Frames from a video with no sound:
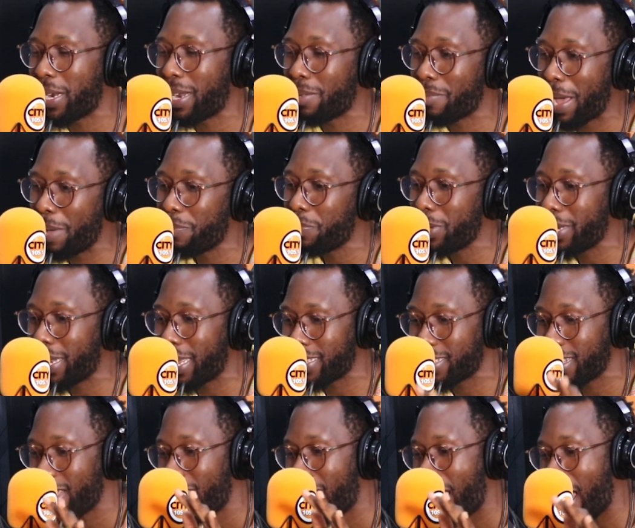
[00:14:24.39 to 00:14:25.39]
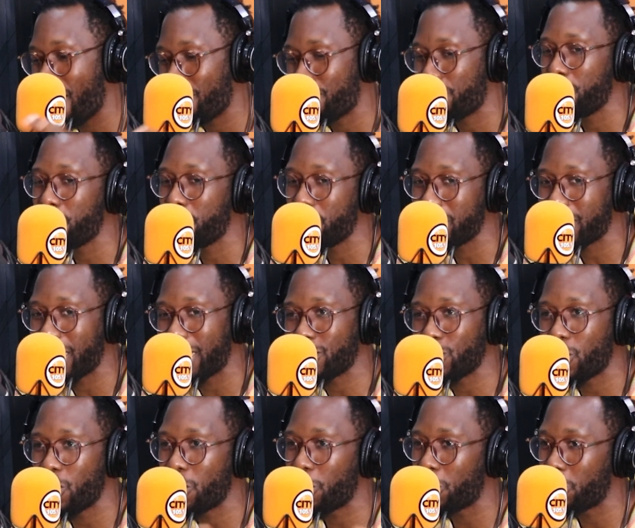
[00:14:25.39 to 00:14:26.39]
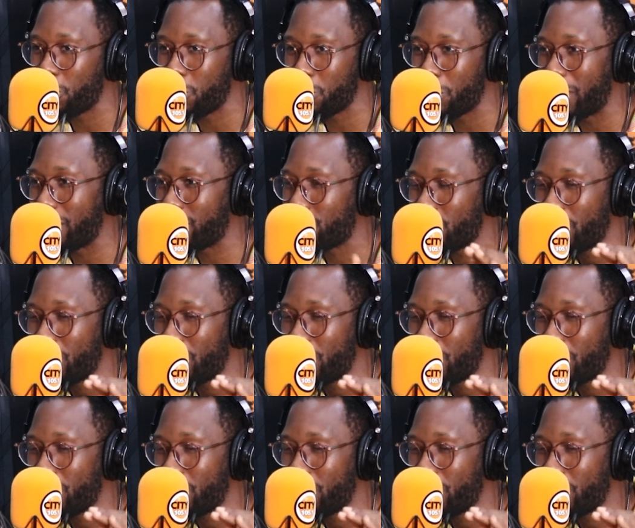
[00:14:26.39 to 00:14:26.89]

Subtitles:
And I'm happy that Afrobeat has gone global,